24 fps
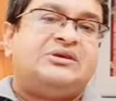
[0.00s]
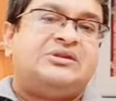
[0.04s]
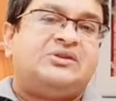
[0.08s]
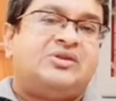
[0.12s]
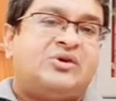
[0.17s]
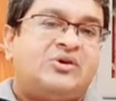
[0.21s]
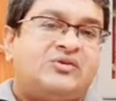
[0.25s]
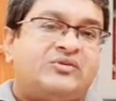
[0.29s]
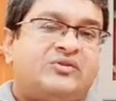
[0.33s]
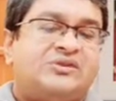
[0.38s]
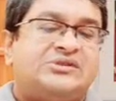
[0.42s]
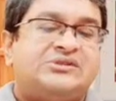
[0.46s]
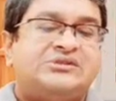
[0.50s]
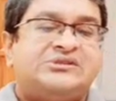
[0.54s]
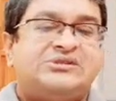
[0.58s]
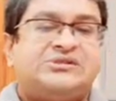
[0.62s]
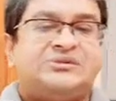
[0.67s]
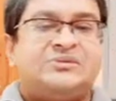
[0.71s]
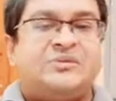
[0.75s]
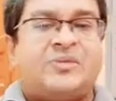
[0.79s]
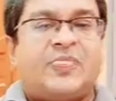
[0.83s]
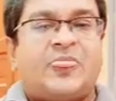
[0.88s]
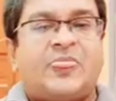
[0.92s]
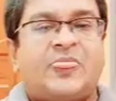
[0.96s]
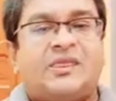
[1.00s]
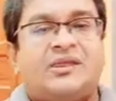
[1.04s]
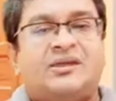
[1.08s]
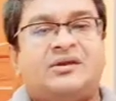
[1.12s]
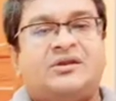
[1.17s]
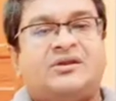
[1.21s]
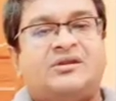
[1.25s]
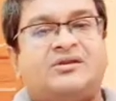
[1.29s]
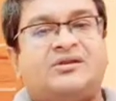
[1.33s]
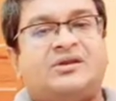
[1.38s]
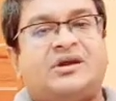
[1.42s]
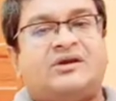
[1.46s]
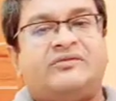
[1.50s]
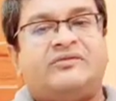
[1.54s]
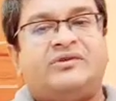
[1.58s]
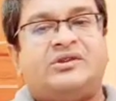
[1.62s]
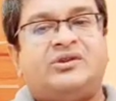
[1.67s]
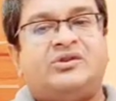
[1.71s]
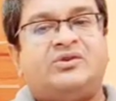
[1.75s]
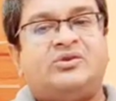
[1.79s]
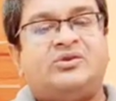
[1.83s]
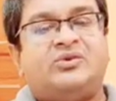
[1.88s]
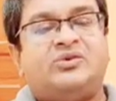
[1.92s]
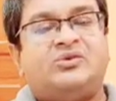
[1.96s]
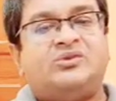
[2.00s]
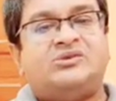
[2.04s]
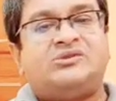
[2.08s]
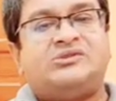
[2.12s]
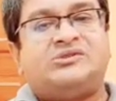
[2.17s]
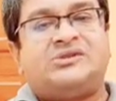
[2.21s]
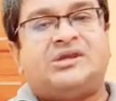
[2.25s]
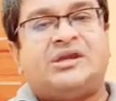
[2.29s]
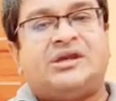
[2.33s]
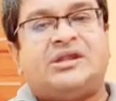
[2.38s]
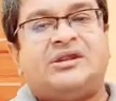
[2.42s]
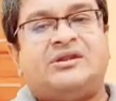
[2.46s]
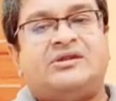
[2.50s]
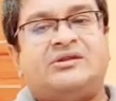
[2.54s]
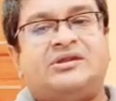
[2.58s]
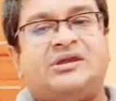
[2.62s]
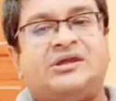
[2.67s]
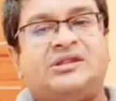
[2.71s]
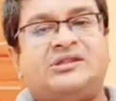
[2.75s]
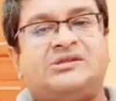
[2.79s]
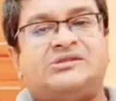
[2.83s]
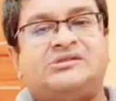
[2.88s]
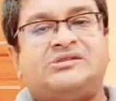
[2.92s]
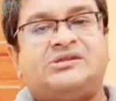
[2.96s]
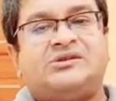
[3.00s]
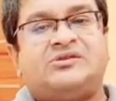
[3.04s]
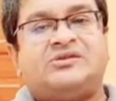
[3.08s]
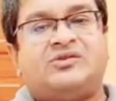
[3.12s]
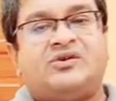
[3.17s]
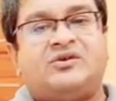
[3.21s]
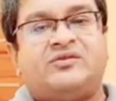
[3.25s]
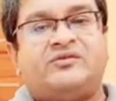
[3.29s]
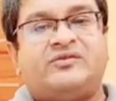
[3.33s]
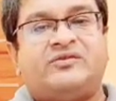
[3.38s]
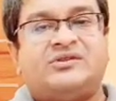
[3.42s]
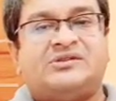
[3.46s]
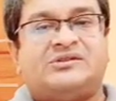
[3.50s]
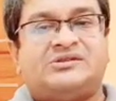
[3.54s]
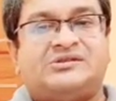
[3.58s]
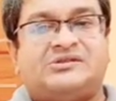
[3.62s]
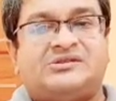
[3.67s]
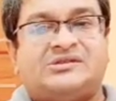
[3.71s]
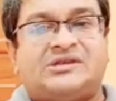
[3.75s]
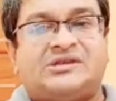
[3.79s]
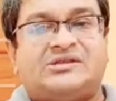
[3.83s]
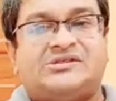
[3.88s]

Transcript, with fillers: novels, travel routes, and realistic novels,